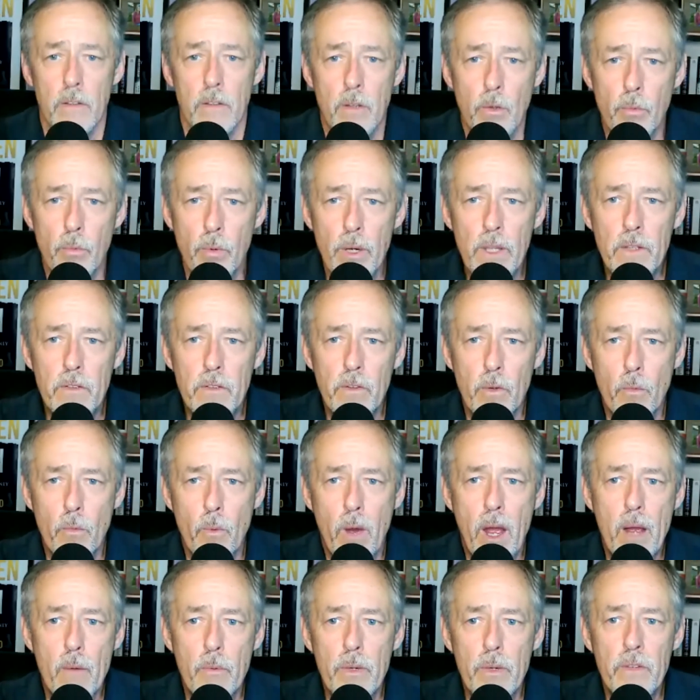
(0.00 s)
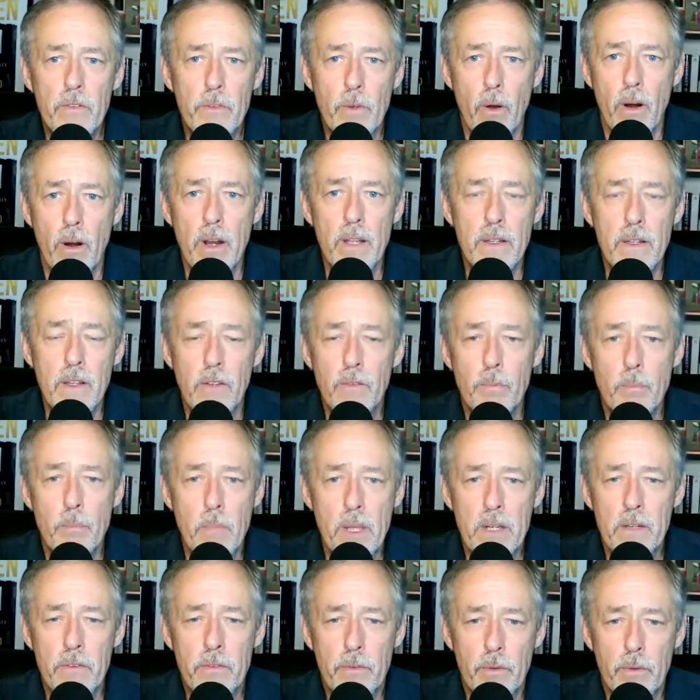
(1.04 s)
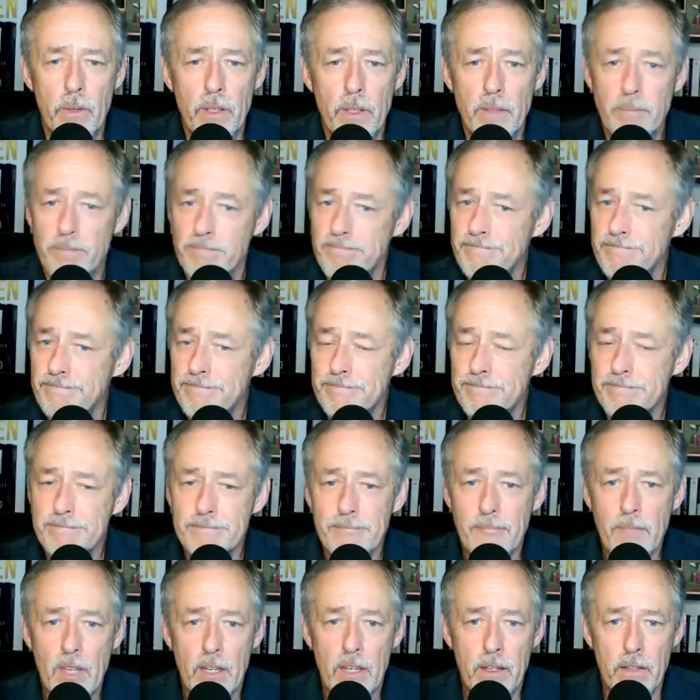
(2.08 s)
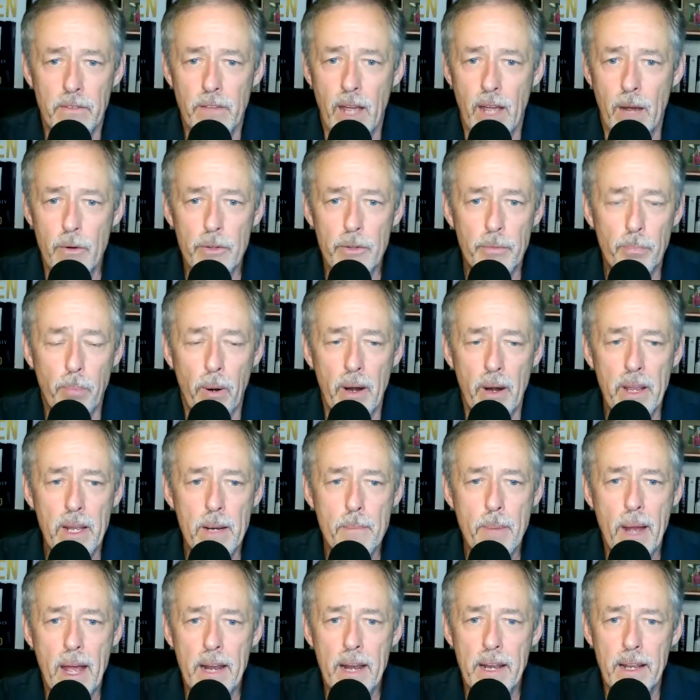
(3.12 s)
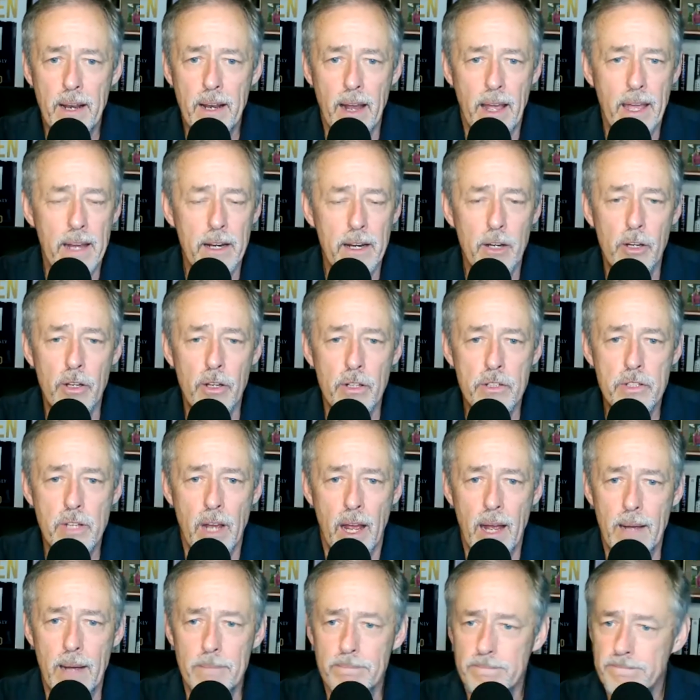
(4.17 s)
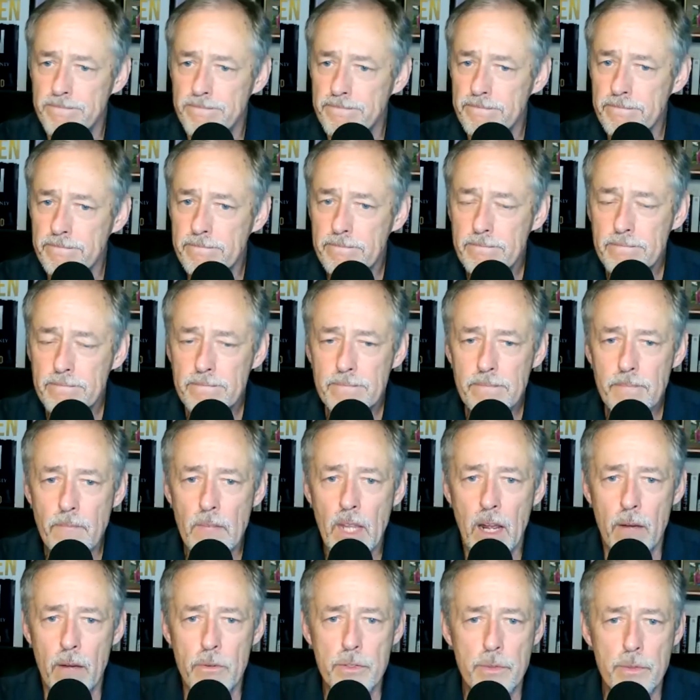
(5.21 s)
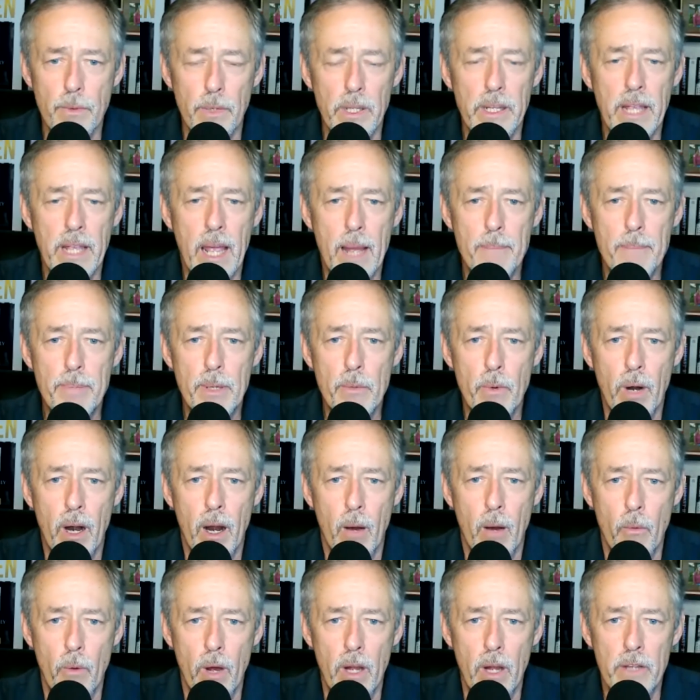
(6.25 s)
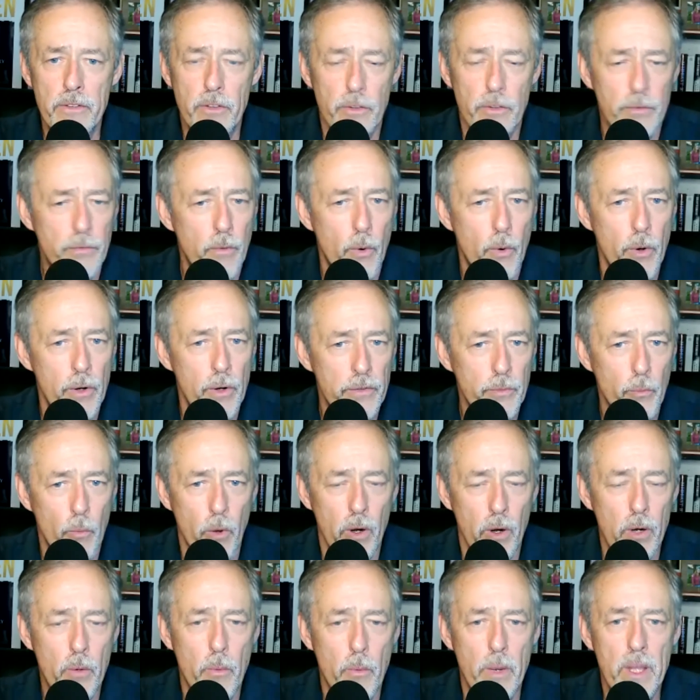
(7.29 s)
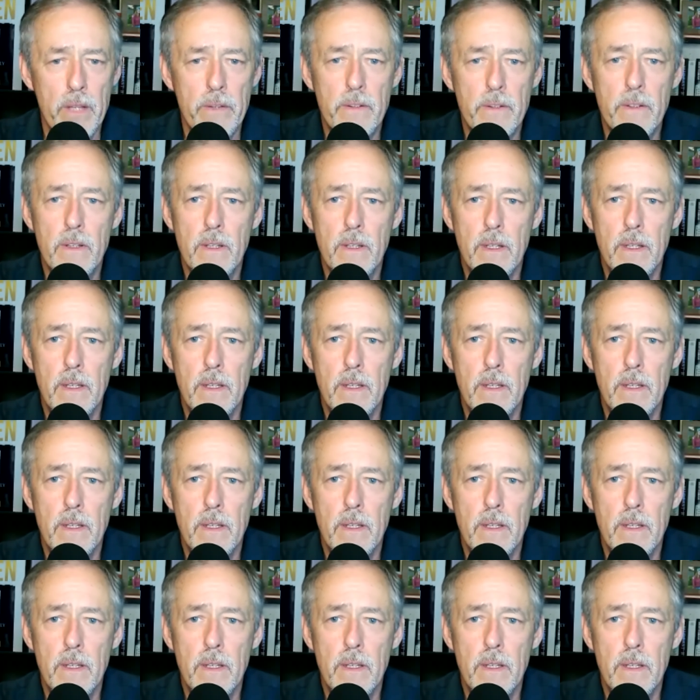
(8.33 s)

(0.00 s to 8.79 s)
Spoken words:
The reason why we started this ministry, because I was praying about it. I had a good job. I was really happy where I was as far as work went.